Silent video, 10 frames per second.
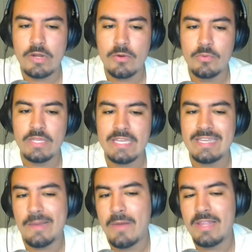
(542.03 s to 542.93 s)
only
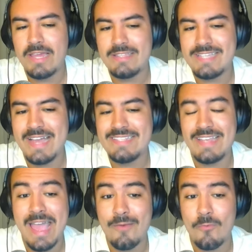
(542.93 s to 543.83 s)
Kamala ties
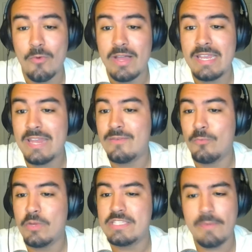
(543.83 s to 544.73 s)
at 1 and
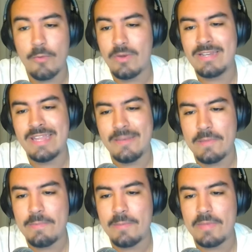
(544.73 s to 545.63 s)
wins it by 1 in
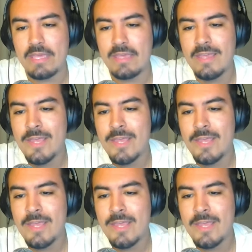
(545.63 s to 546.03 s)
PPP,